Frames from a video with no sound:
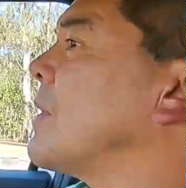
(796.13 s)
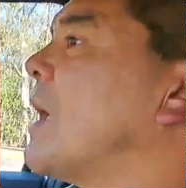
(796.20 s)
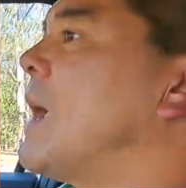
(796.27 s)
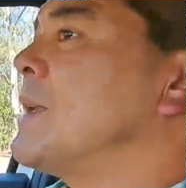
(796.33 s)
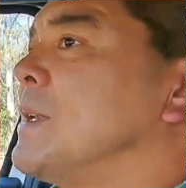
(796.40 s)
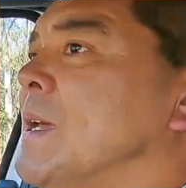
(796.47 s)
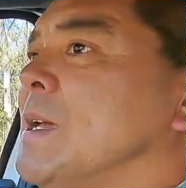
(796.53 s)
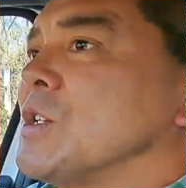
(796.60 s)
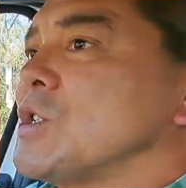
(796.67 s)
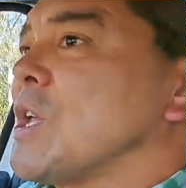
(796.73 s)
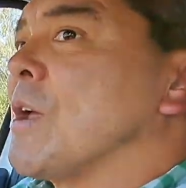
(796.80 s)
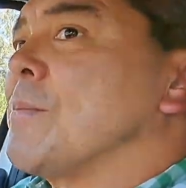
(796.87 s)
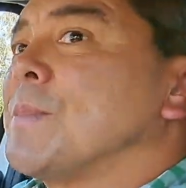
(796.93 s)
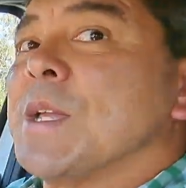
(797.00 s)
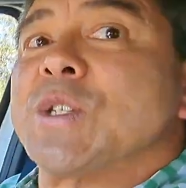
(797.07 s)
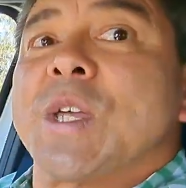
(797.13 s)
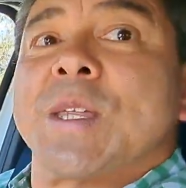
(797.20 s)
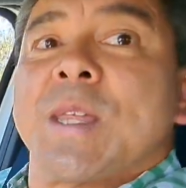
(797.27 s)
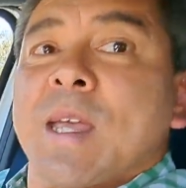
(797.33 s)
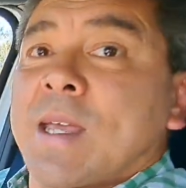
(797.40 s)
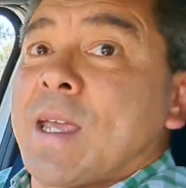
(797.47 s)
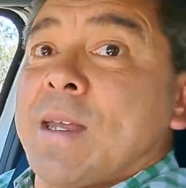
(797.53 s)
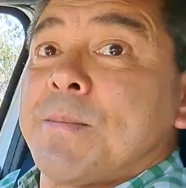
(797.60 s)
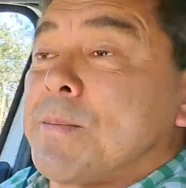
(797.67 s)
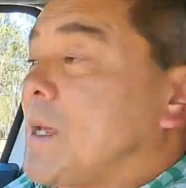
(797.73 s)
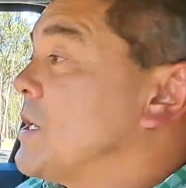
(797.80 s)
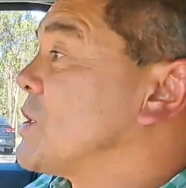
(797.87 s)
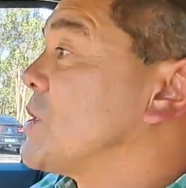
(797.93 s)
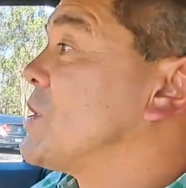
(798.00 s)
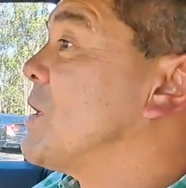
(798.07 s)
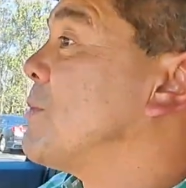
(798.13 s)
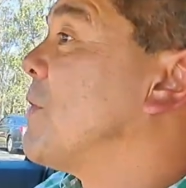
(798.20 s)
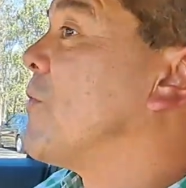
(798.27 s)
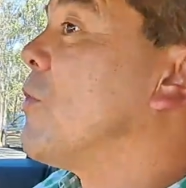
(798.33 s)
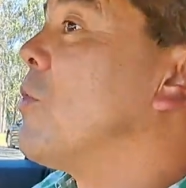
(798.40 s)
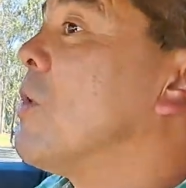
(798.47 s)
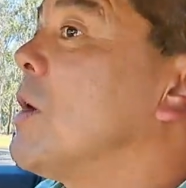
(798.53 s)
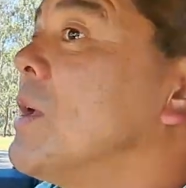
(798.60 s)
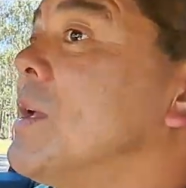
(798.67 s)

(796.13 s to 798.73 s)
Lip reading: And yeah, so that's how, again, as I said before,